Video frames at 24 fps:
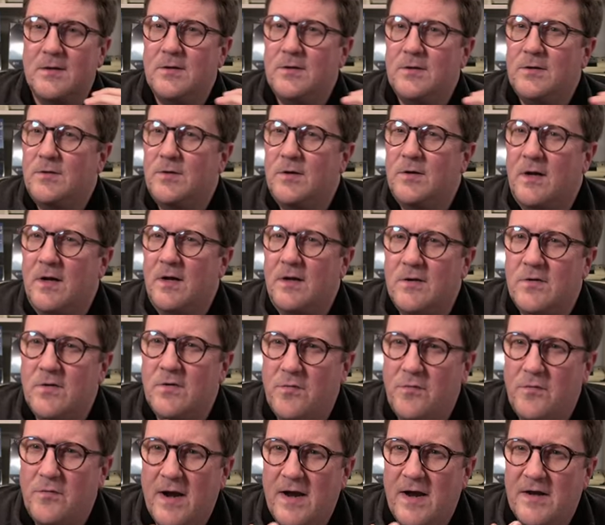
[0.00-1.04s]
you cannot
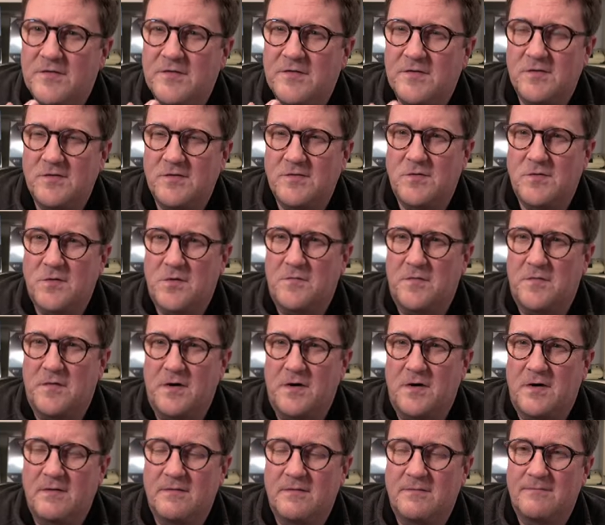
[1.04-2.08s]
crash the
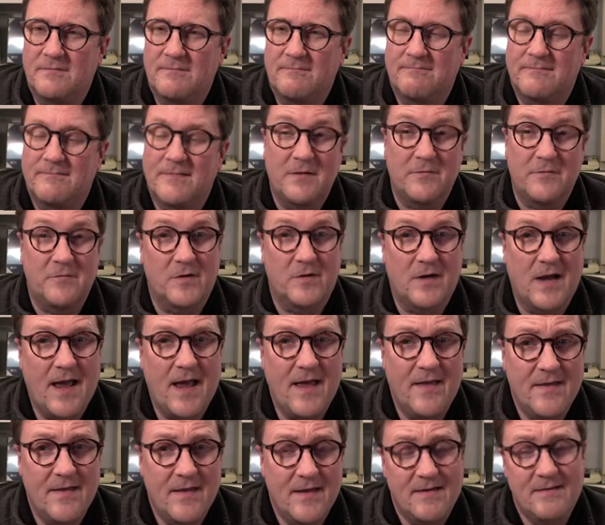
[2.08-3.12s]
server. If you
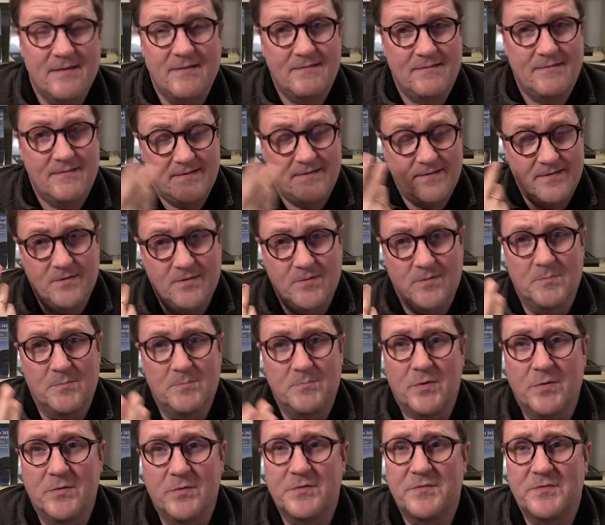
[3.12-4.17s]
can, then
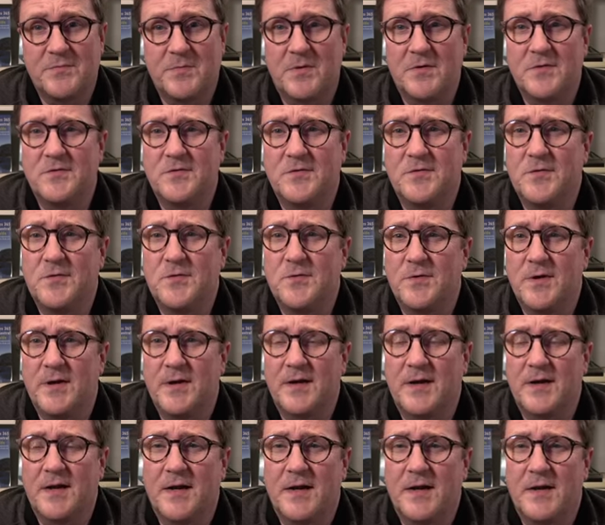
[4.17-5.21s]
bonus points to you,
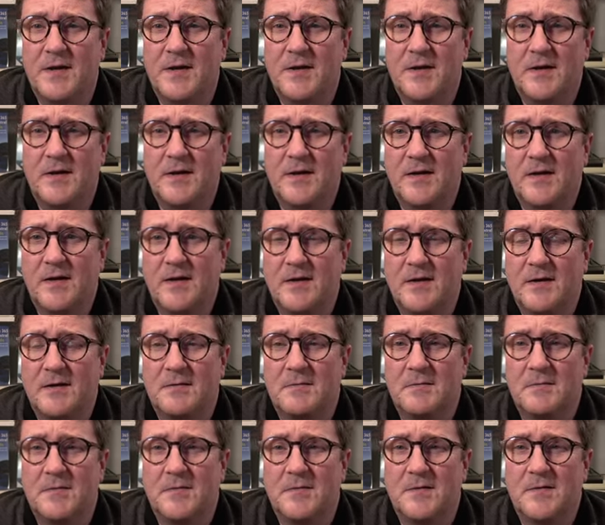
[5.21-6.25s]
and
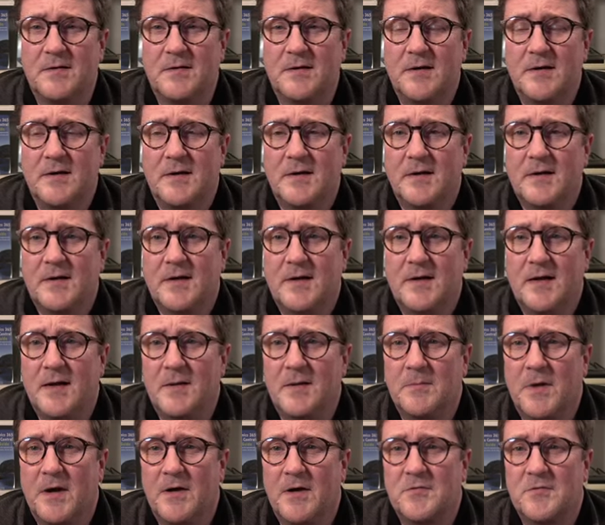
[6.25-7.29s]

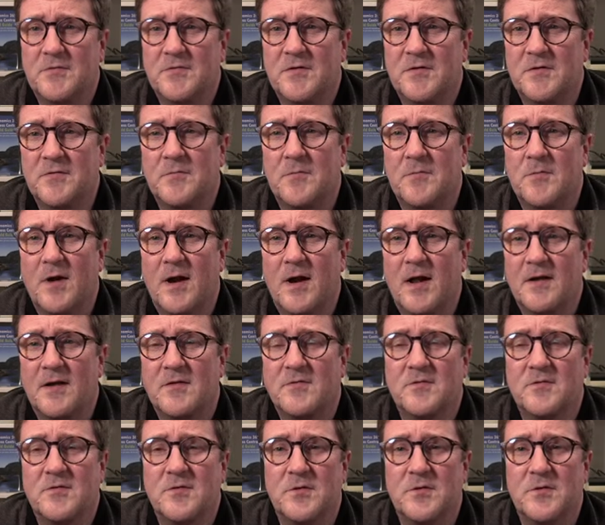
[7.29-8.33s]
Microsoft would like
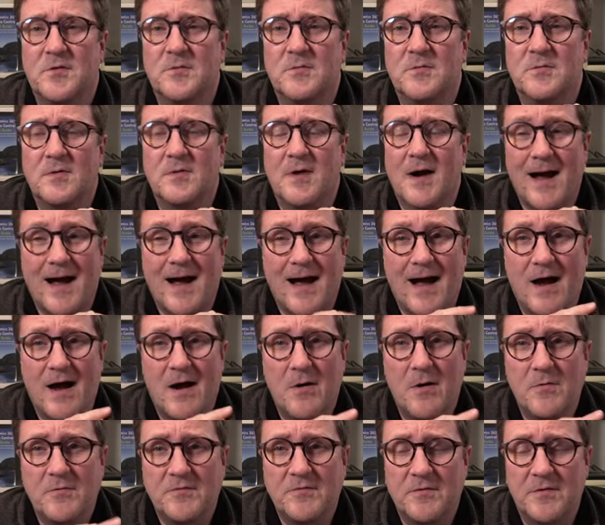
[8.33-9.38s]
to know
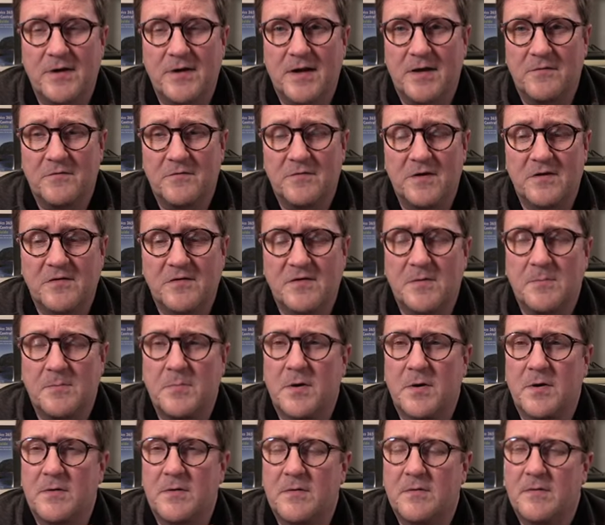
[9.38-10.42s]
how so they can fix it.
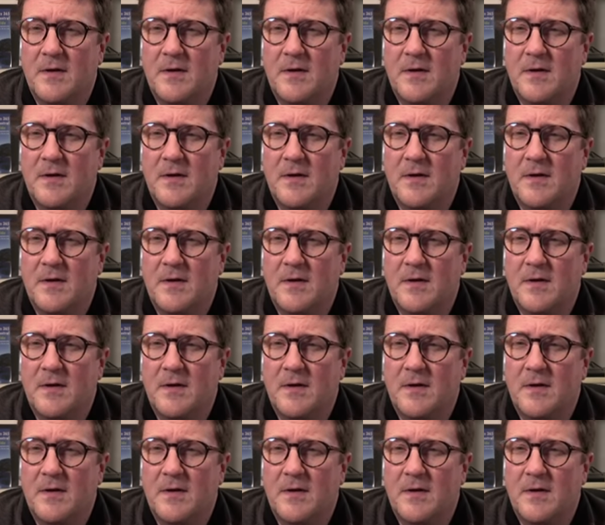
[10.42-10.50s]
But